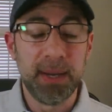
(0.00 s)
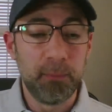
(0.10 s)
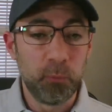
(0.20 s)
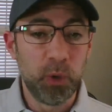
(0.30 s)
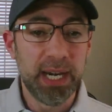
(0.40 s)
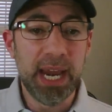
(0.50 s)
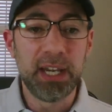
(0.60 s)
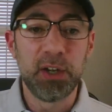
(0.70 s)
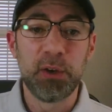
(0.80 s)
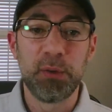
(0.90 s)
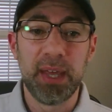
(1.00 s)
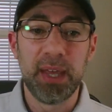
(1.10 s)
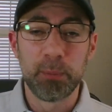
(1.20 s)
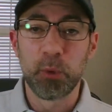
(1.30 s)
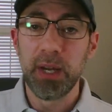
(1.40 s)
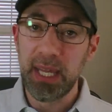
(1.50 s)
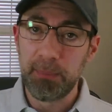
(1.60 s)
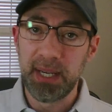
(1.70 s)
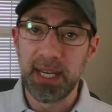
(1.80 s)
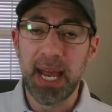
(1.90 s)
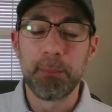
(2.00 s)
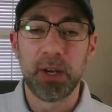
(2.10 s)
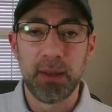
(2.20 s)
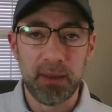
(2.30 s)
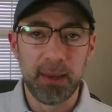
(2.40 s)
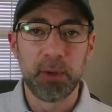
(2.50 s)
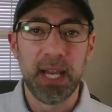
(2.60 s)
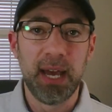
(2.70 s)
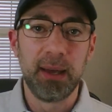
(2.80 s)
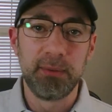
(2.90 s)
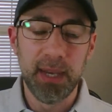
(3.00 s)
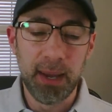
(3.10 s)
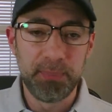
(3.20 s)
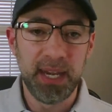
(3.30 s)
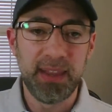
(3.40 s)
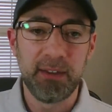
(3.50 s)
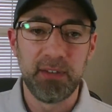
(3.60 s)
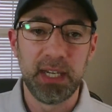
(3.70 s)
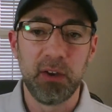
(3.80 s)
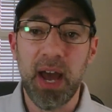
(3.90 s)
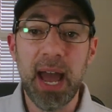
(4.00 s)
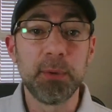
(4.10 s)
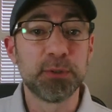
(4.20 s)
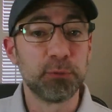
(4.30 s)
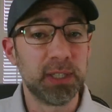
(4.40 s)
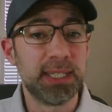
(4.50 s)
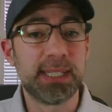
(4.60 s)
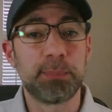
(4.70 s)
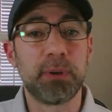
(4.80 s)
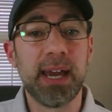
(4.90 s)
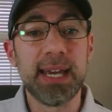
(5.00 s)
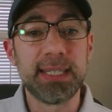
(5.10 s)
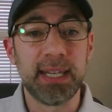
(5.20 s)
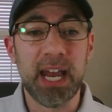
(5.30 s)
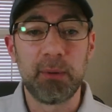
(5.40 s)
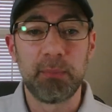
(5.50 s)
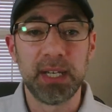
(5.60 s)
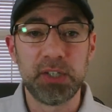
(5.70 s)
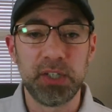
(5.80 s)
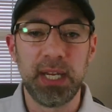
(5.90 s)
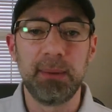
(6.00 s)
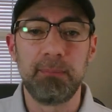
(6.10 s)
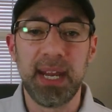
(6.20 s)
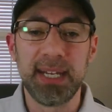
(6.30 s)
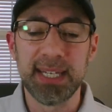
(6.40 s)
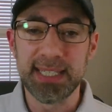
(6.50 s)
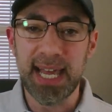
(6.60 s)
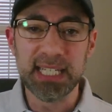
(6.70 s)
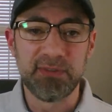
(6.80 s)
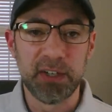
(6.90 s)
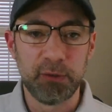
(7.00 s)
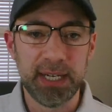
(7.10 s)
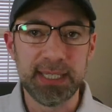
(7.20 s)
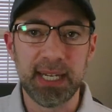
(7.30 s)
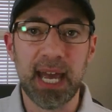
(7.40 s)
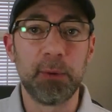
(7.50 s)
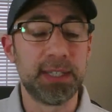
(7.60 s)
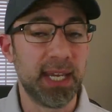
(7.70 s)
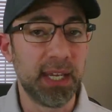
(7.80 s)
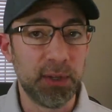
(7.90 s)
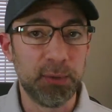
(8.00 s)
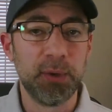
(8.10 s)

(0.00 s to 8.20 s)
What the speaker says: when I know that we're more imminent, I'm gonna update that video. I was really surprised at how much it made at this last fundraising. I will tell you,